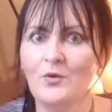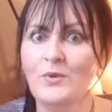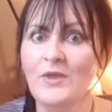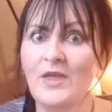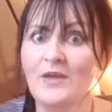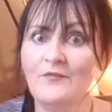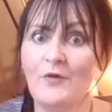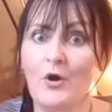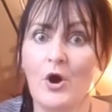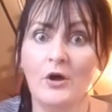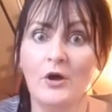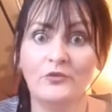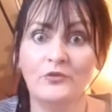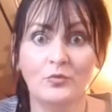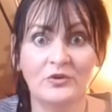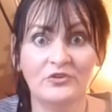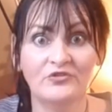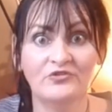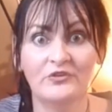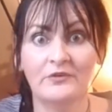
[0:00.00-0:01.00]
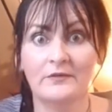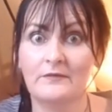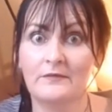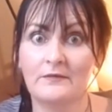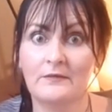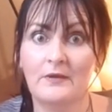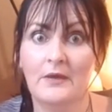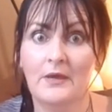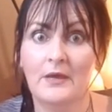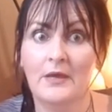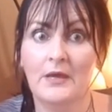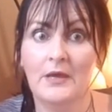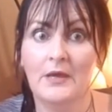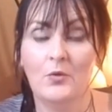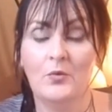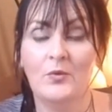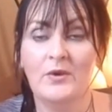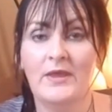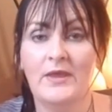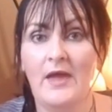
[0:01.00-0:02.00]
we have art witches
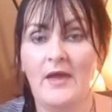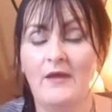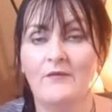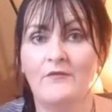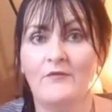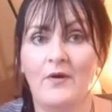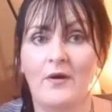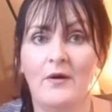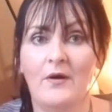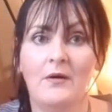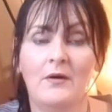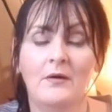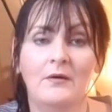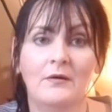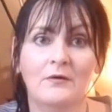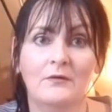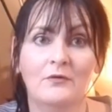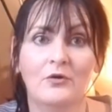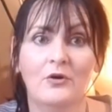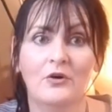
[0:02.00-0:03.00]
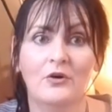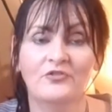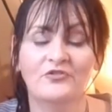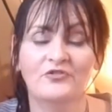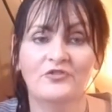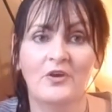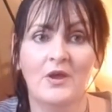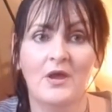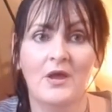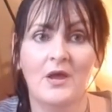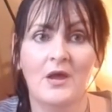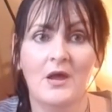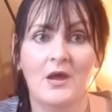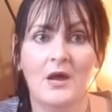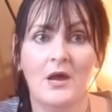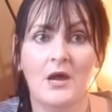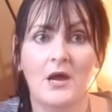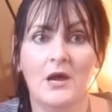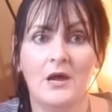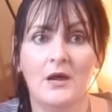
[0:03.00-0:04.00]
we have oh gosh
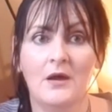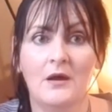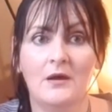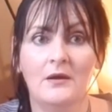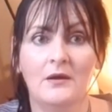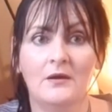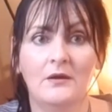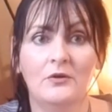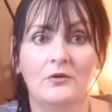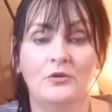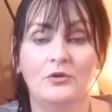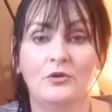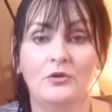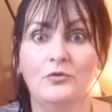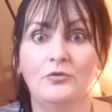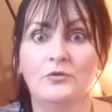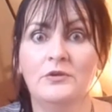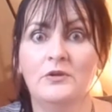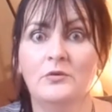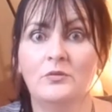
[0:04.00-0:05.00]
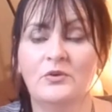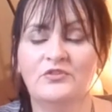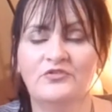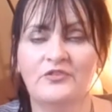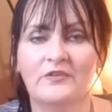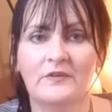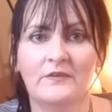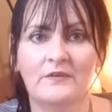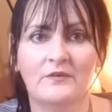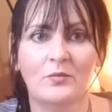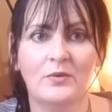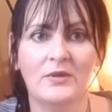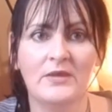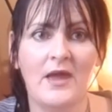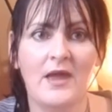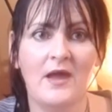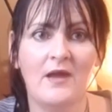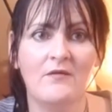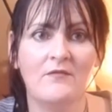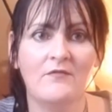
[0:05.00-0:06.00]
uh lunar witches we
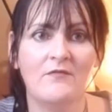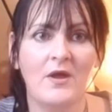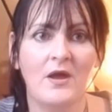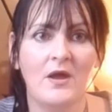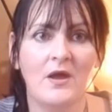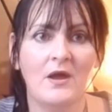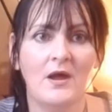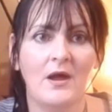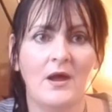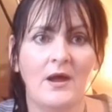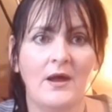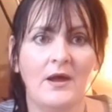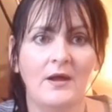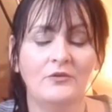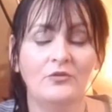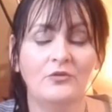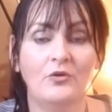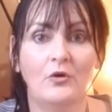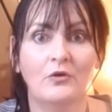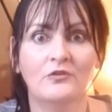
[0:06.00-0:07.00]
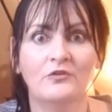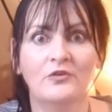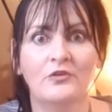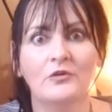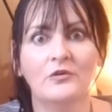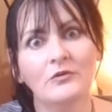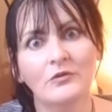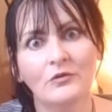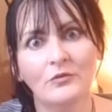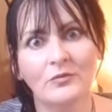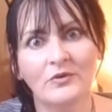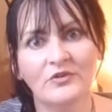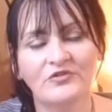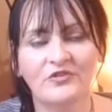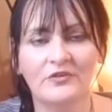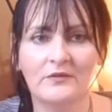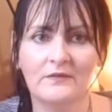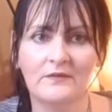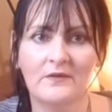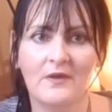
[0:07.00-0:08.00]
have uh, nocturnal
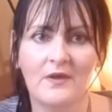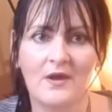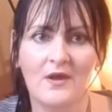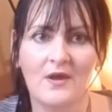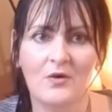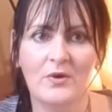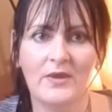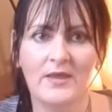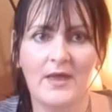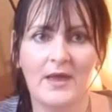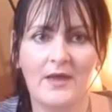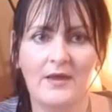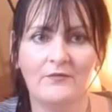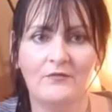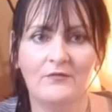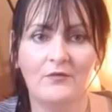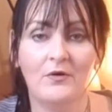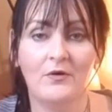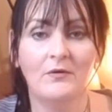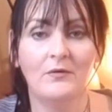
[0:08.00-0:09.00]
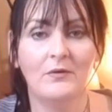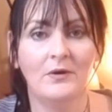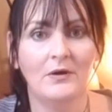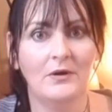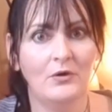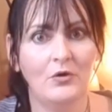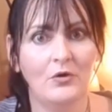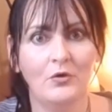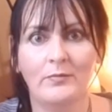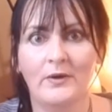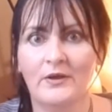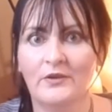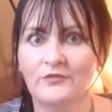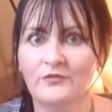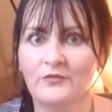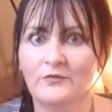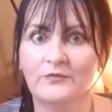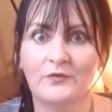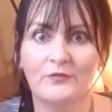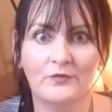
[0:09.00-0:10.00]
witches. We have, oh, a whole bunch
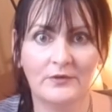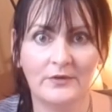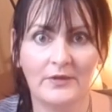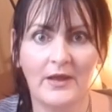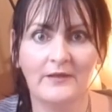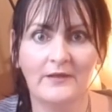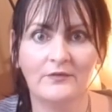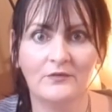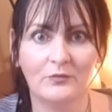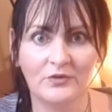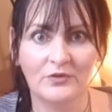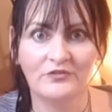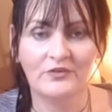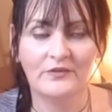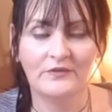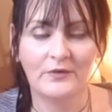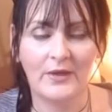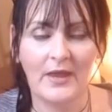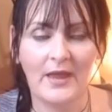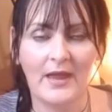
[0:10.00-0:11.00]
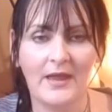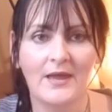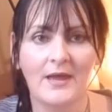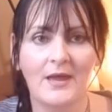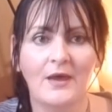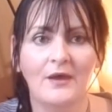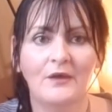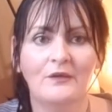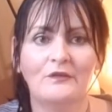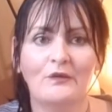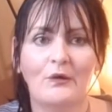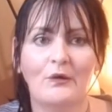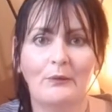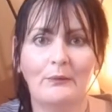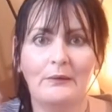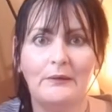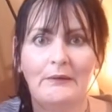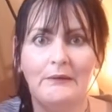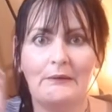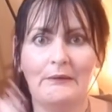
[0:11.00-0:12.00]
of different kinds of witches, okay? So
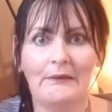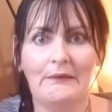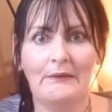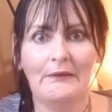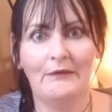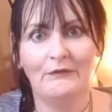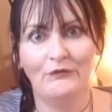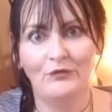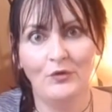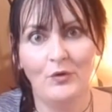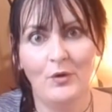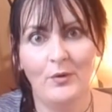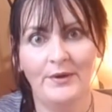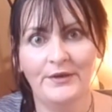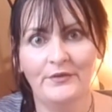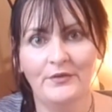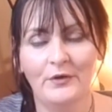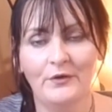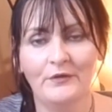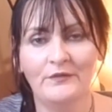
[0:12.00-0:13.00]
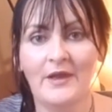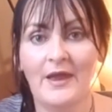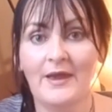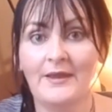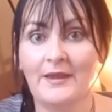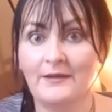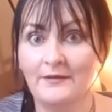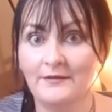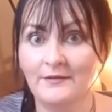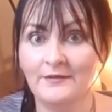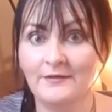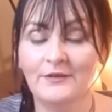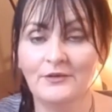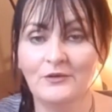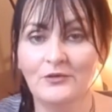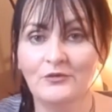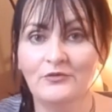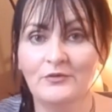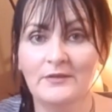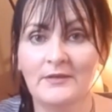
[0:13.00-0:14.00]
if you're one of those and I didn't
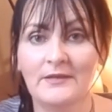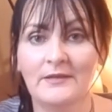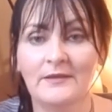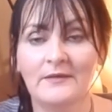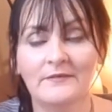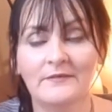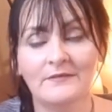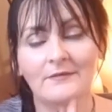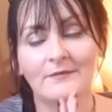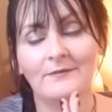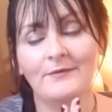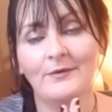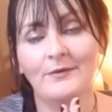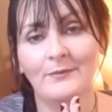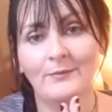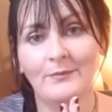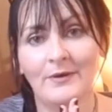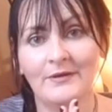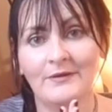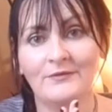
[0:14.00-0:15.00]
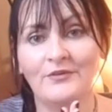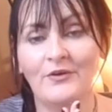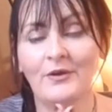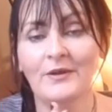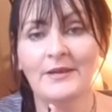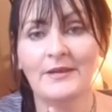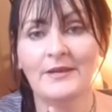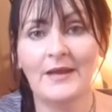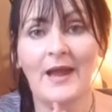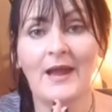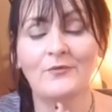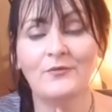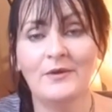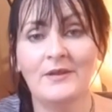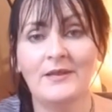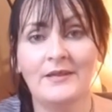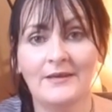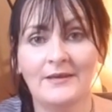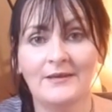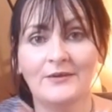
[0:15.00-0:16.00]
include you in the list, oh, darling, I
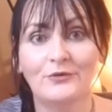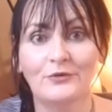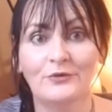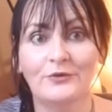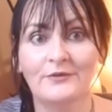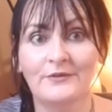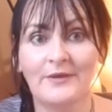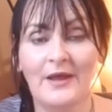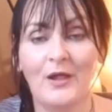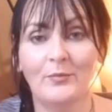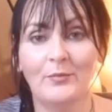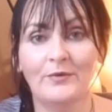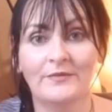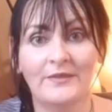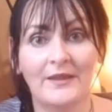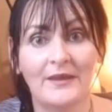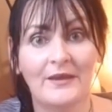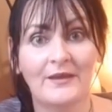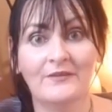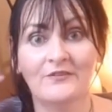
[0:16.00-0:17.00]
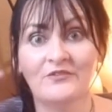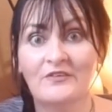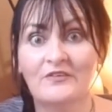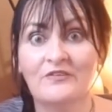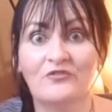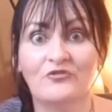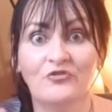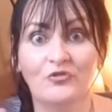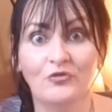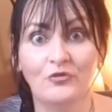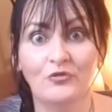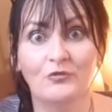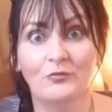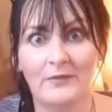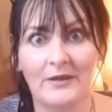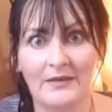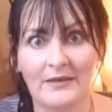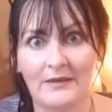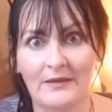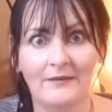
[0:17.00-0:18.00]
really couldn't help it. There is just too
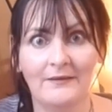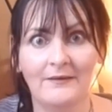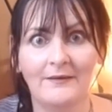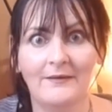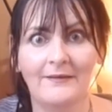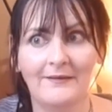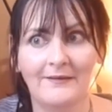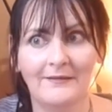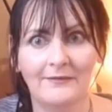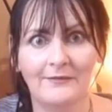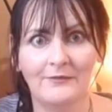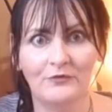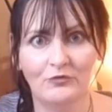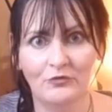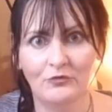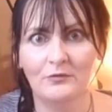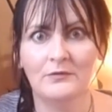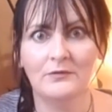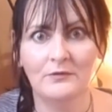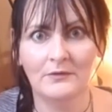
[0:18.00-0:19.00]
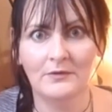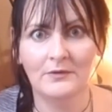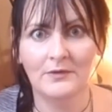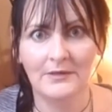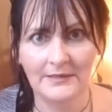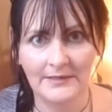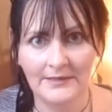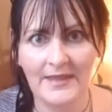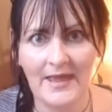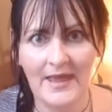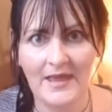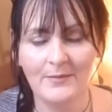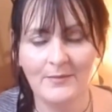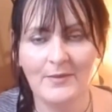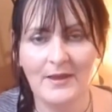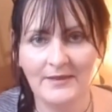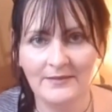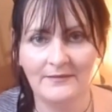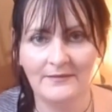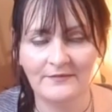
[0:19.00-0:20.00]
many to name
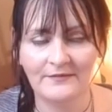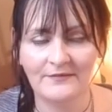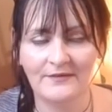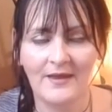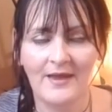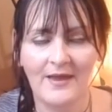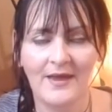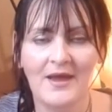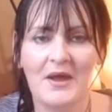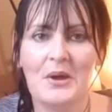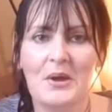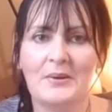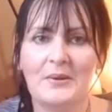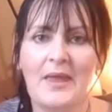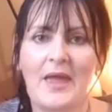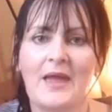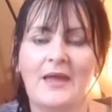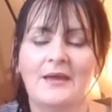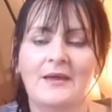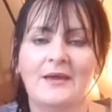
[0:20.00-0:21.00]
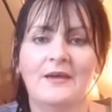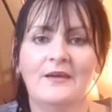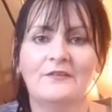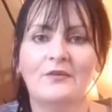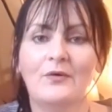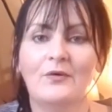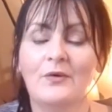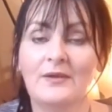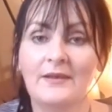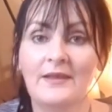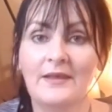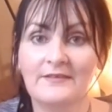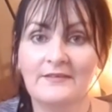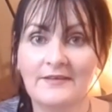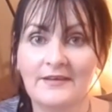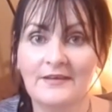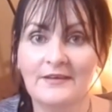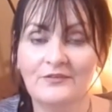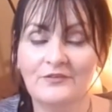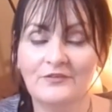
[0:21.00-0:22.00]
and list. Okay, so let's
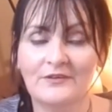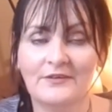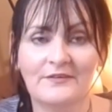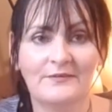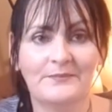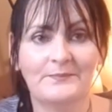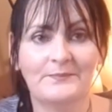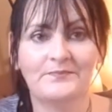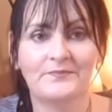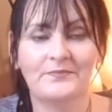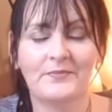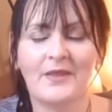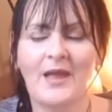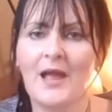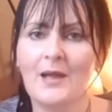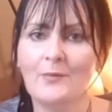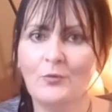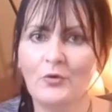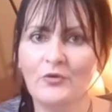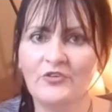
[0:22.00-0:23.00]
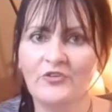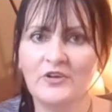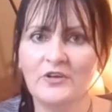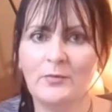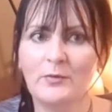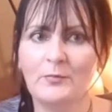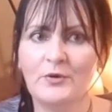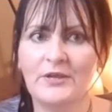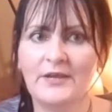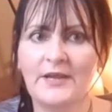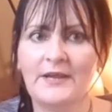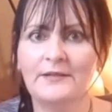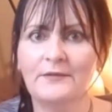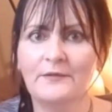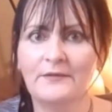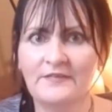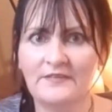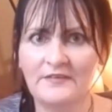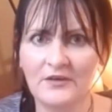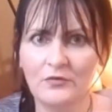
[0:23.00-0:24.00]
get into this. I'm also going to be putting out a
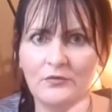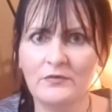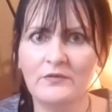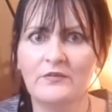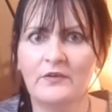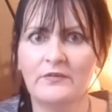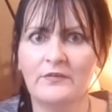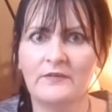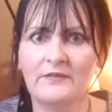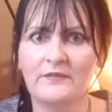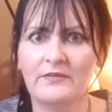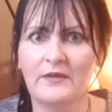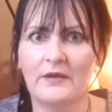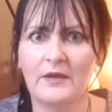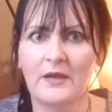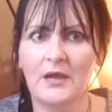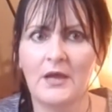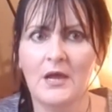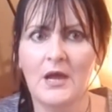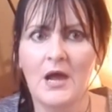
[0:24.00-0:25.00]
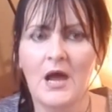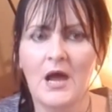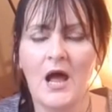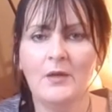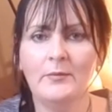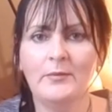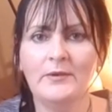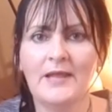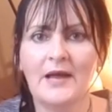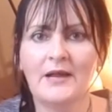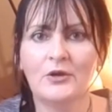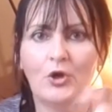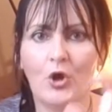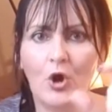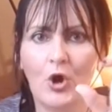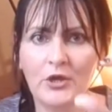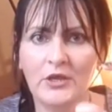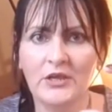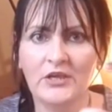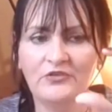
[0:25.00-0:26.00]
little series on this, I think. I'll be like
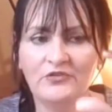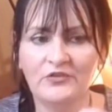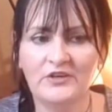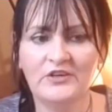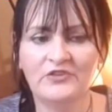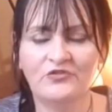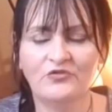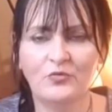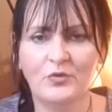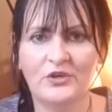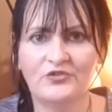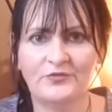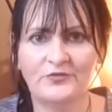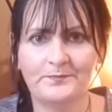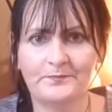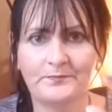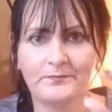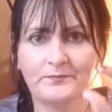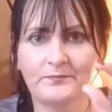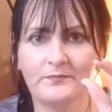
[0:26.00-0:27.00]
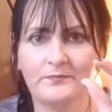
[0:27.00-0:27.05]
going into each witch